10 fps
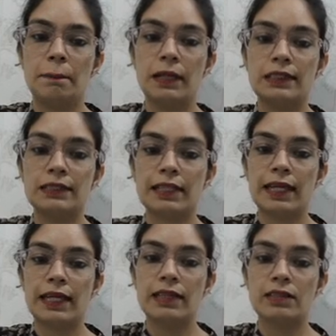plus
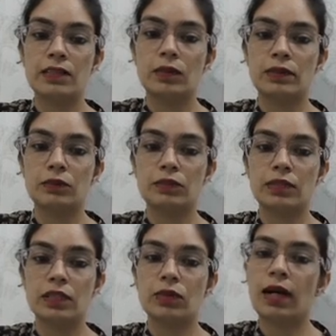k is equals to
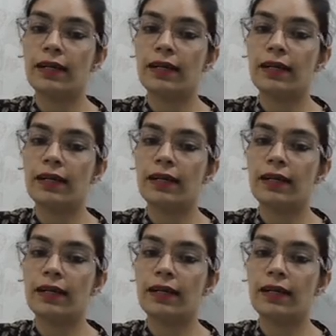0.